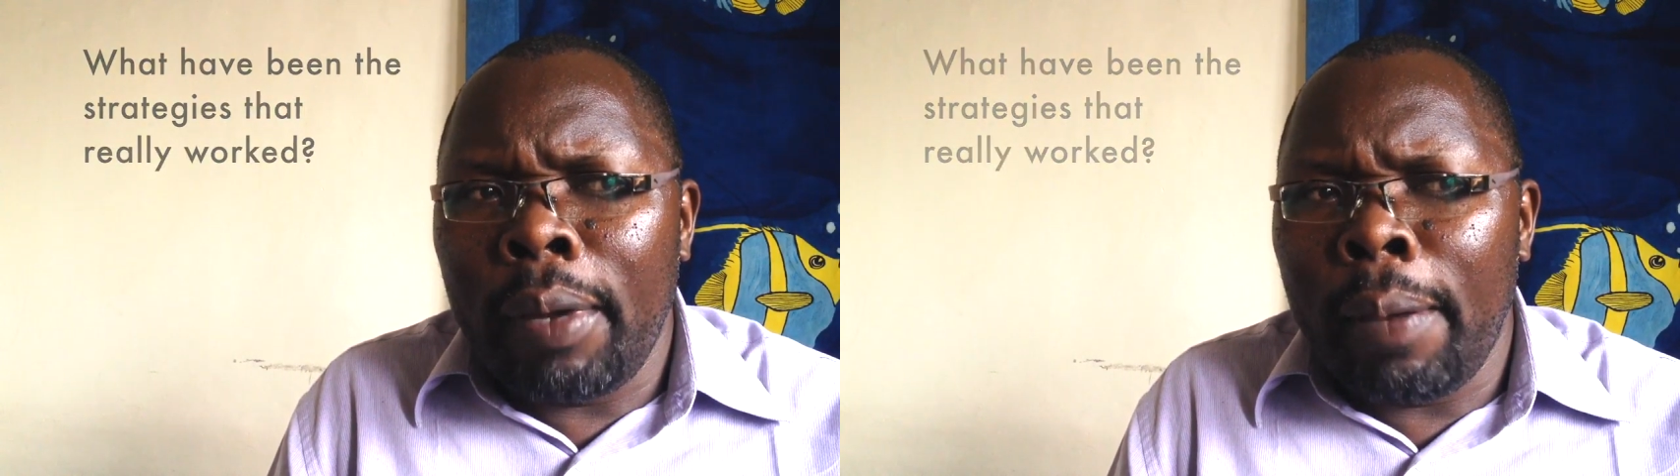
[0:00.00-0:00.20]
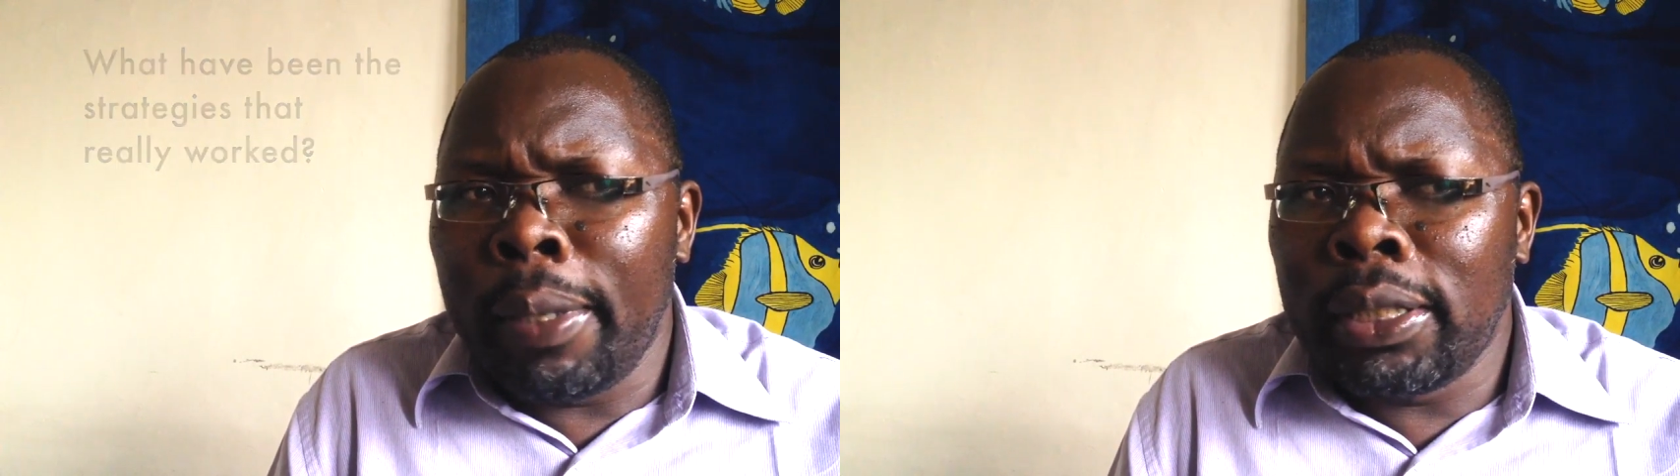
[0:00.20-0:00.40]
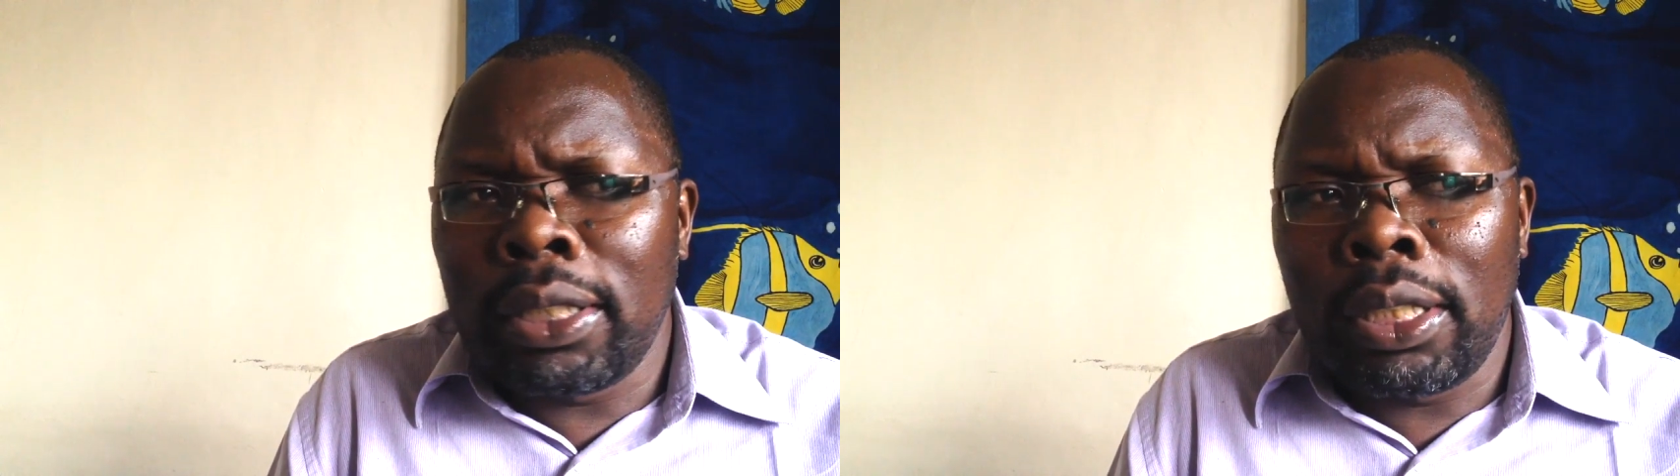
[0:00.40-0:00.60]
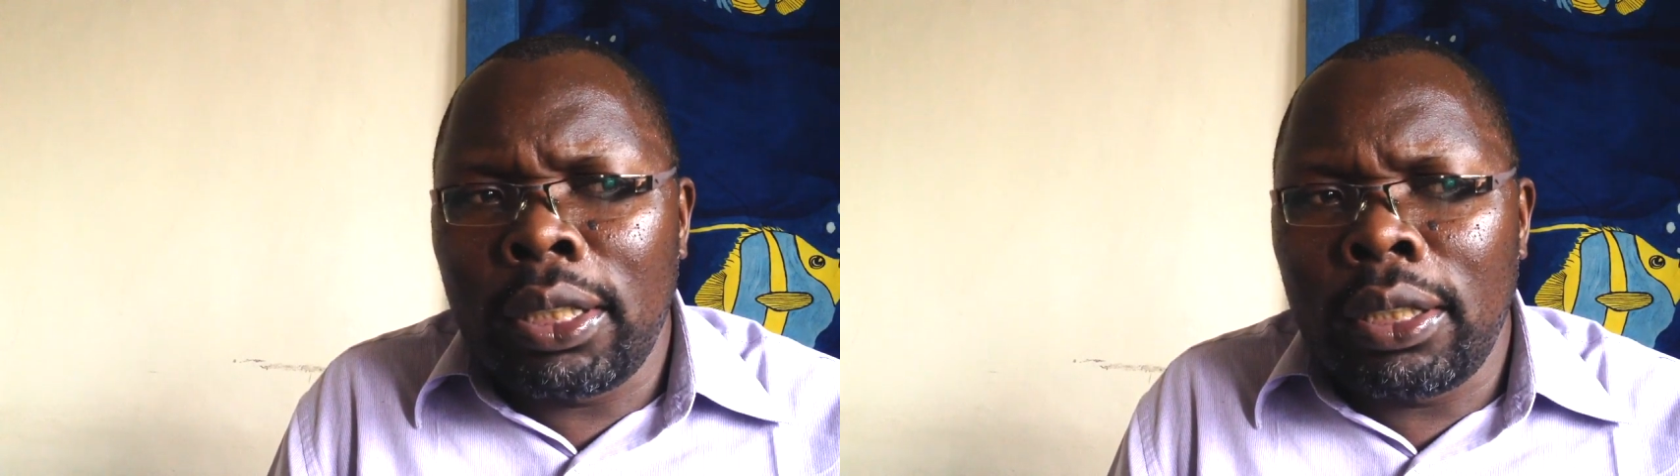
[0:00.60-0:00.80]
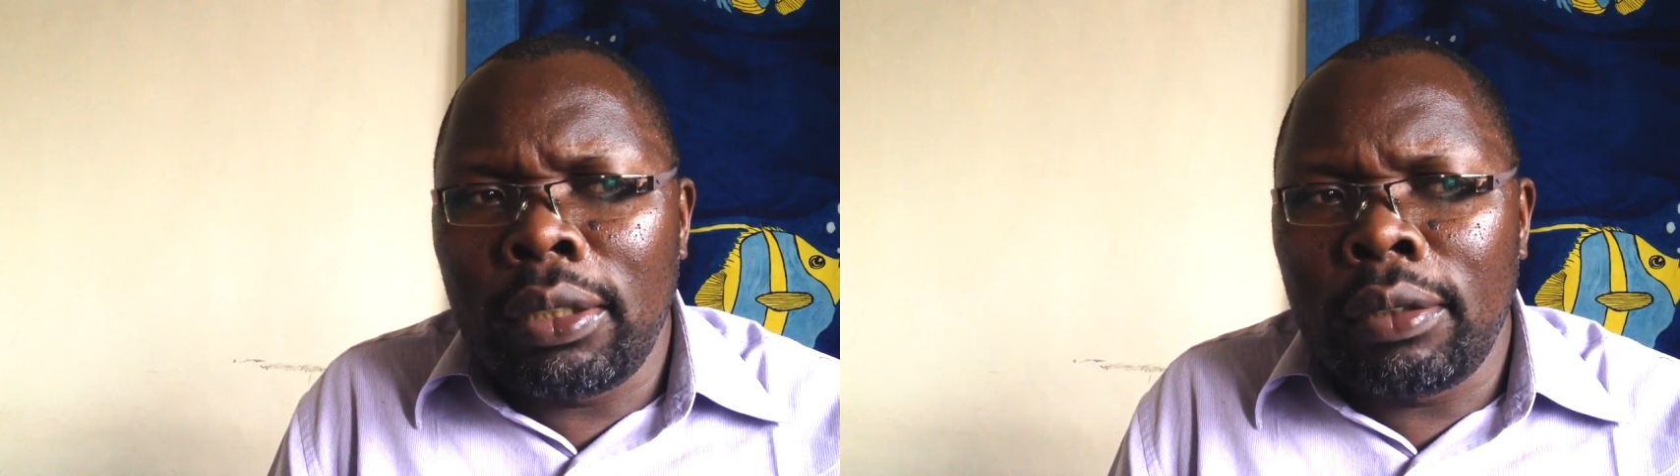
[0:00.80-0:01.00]
I, must
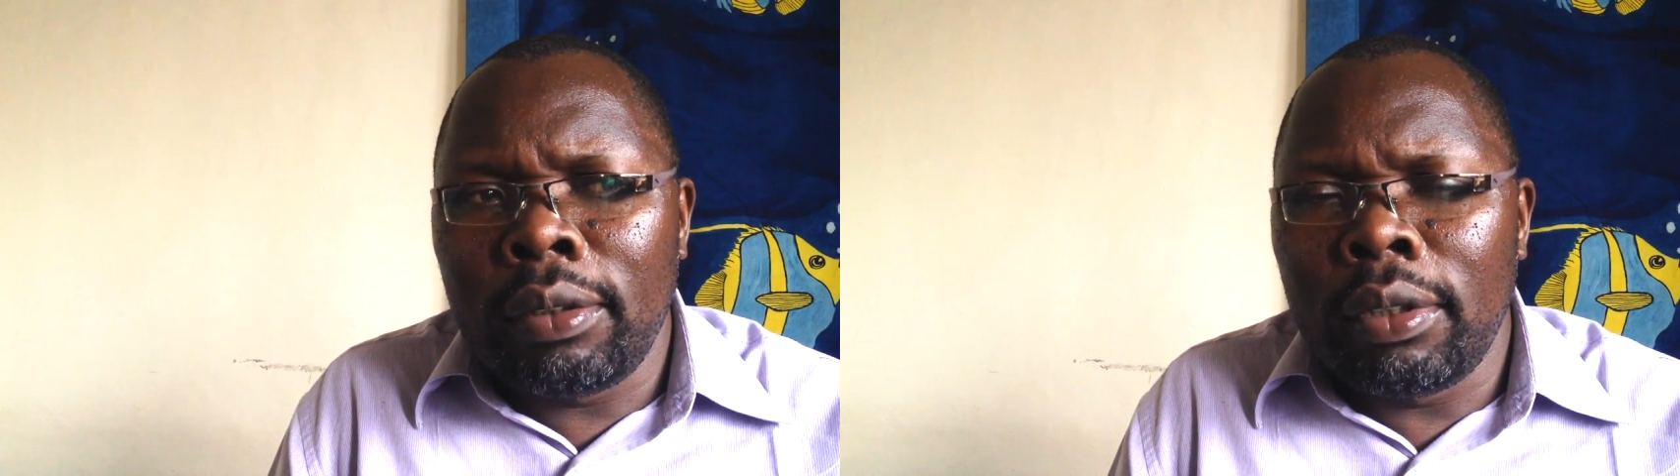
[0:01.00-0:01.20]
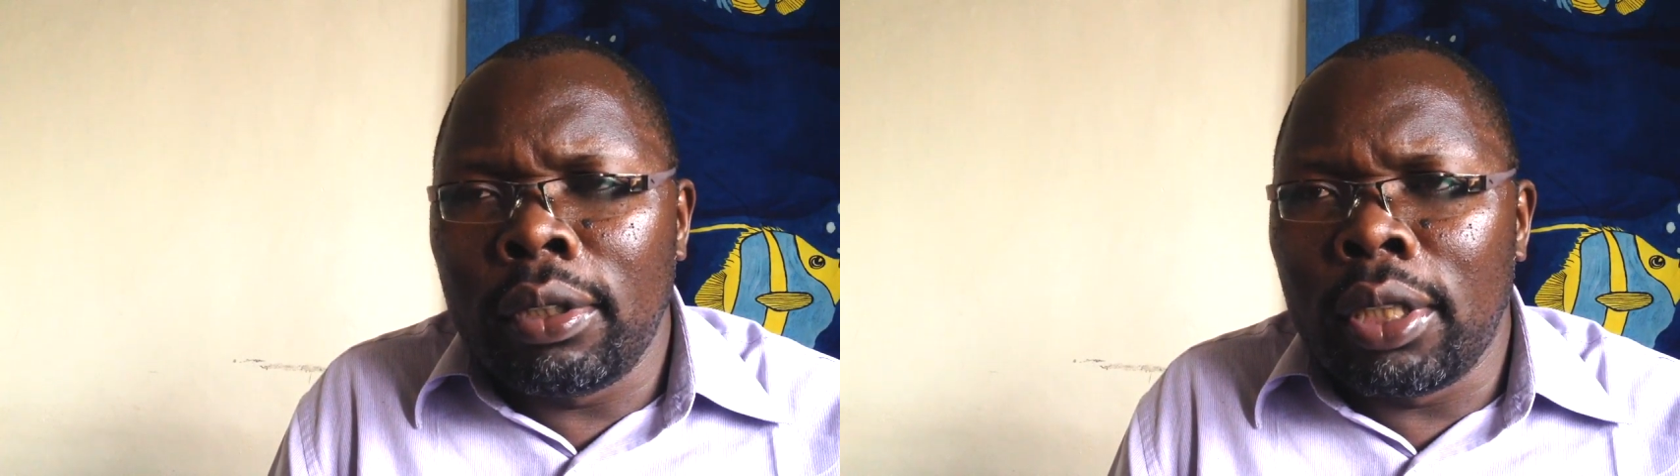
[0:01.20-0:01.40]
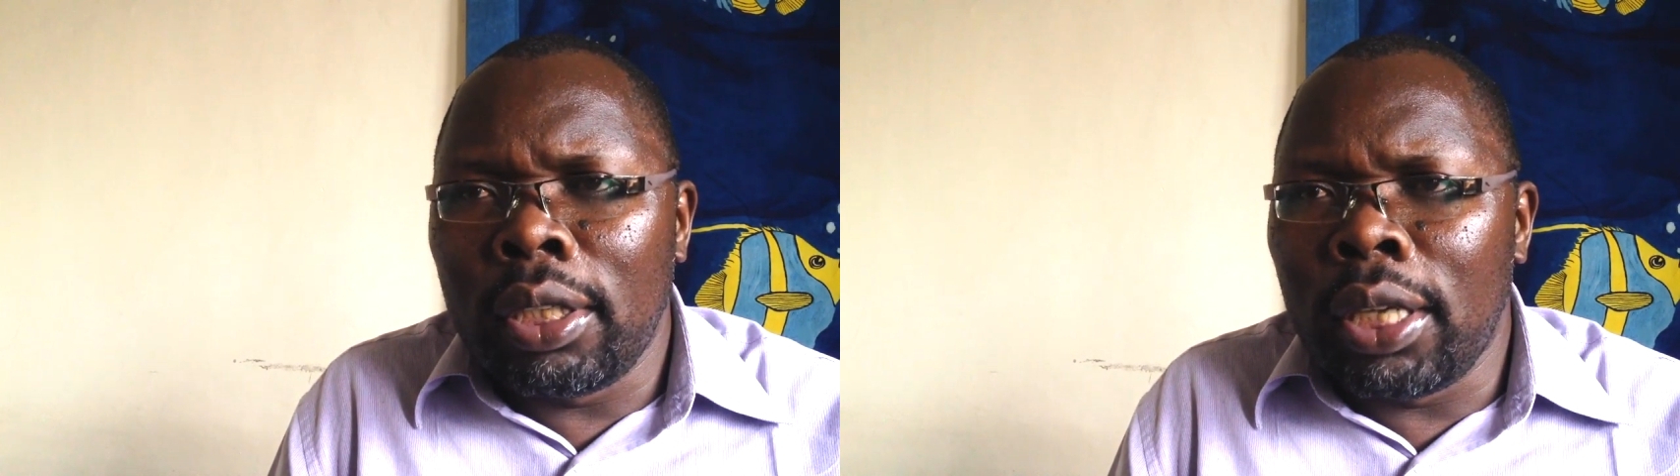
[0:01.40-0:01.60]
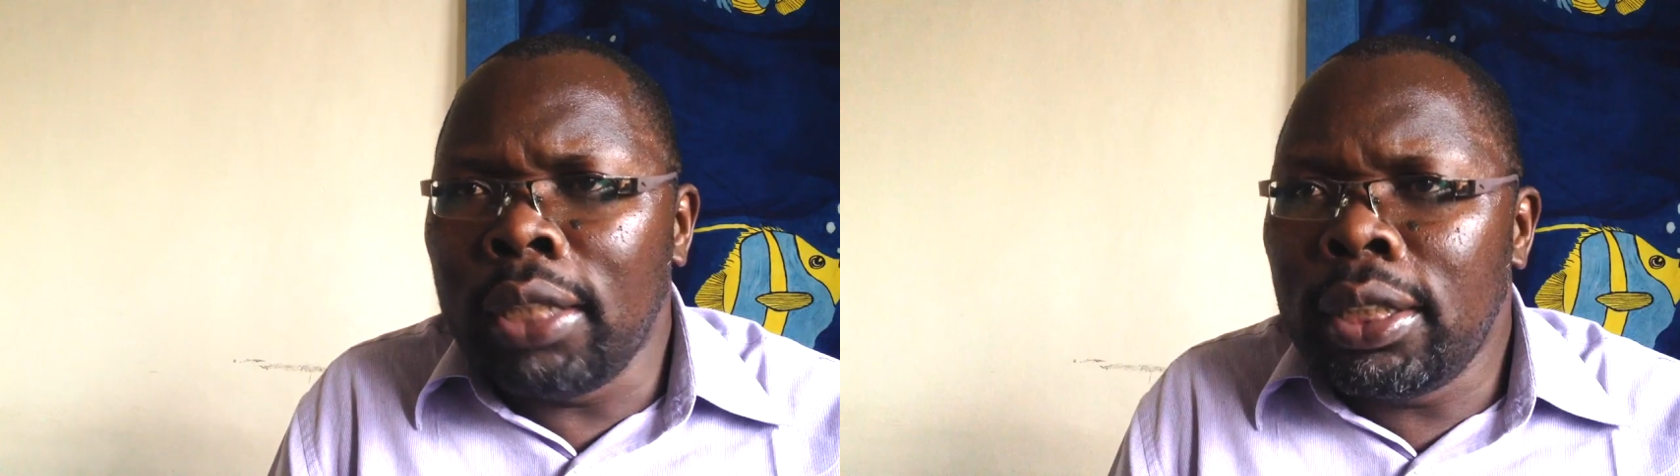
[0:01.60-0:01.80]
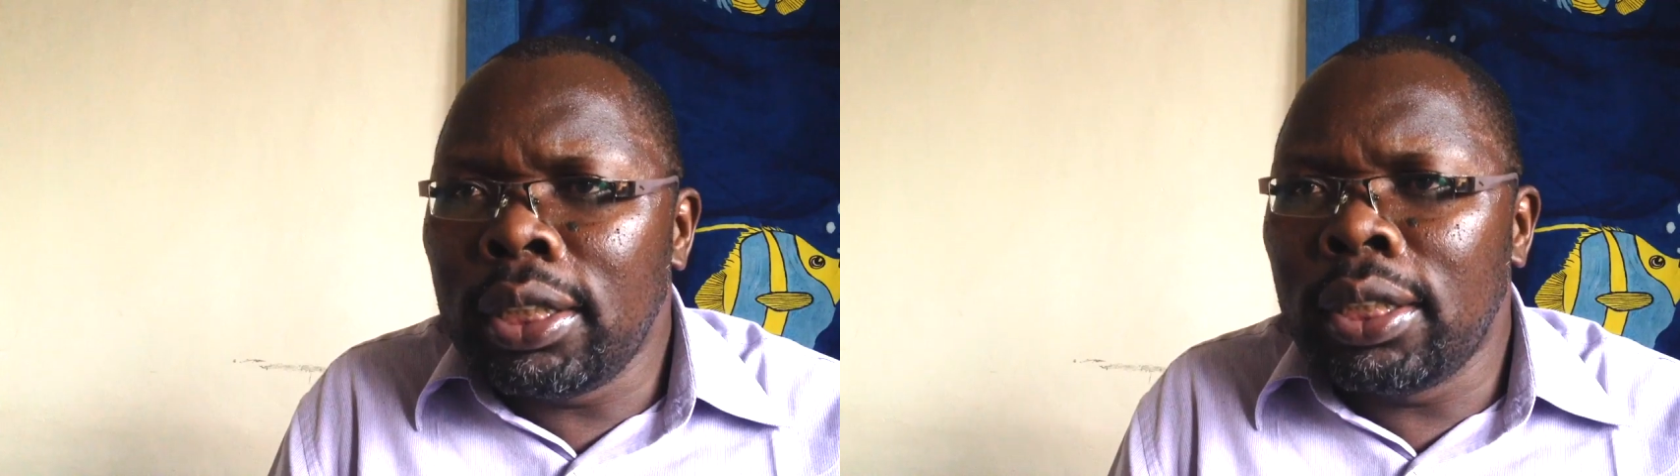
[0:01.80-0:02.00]
say, in the
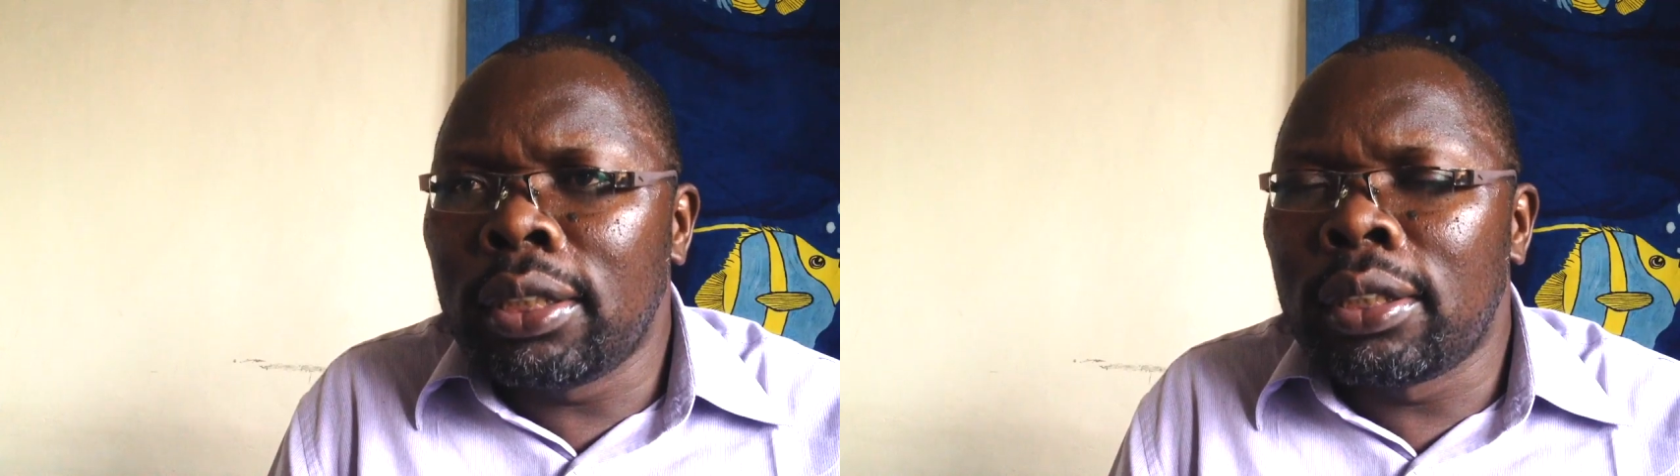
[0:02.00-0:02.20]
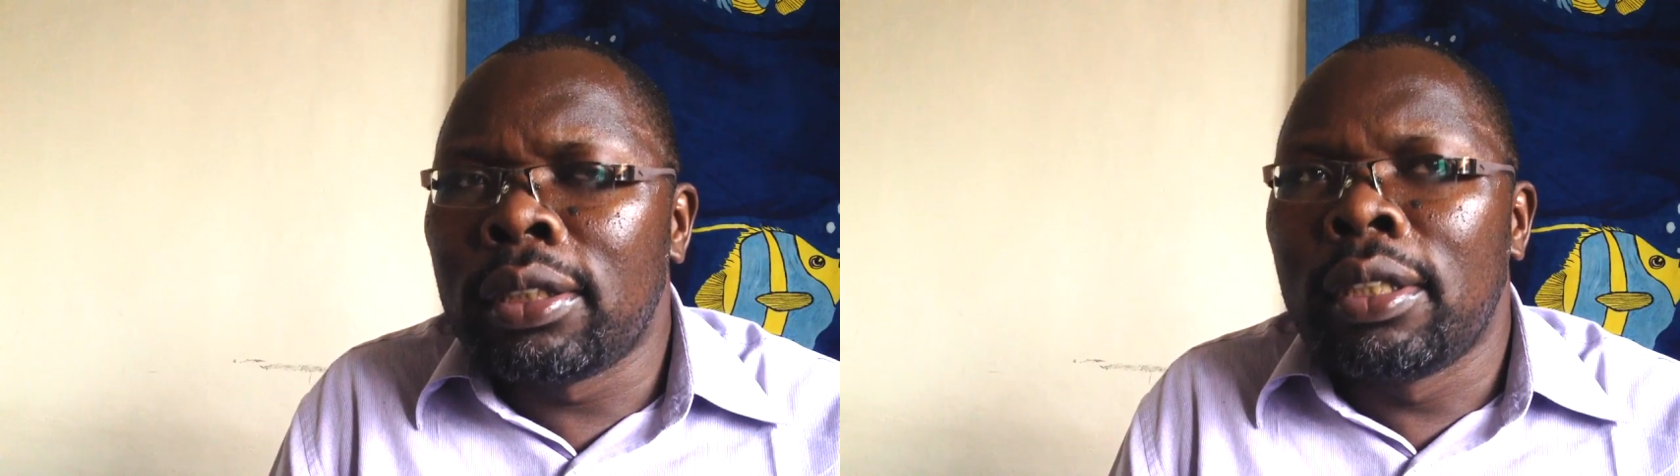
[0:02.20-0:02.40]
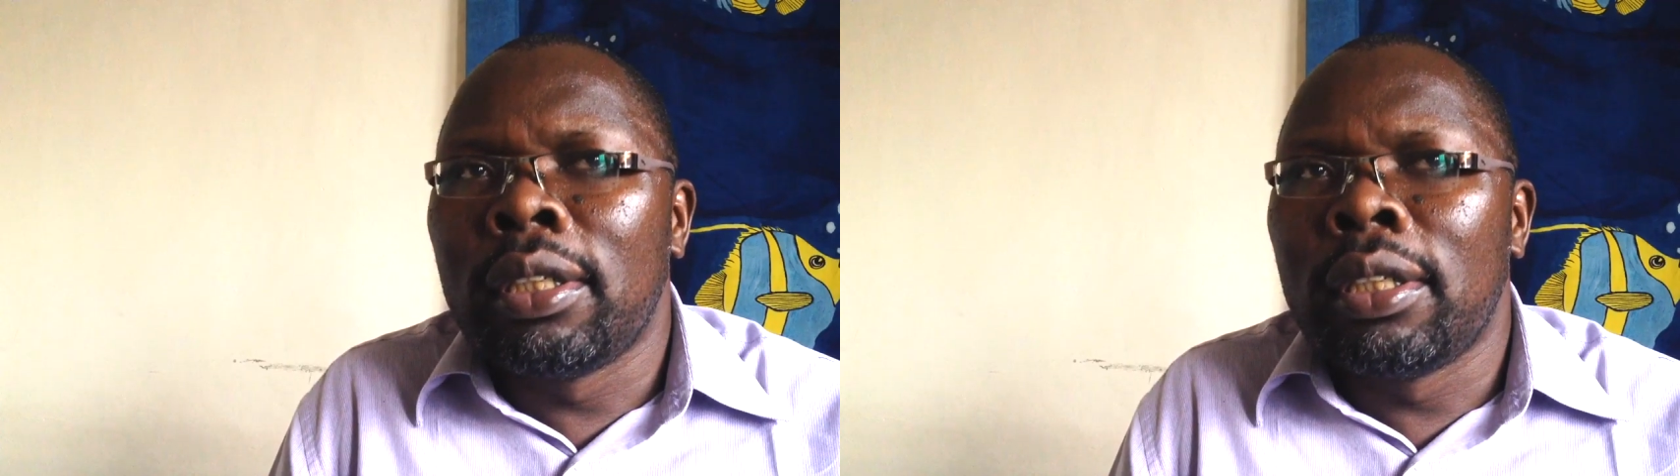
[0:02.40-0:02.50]
90s,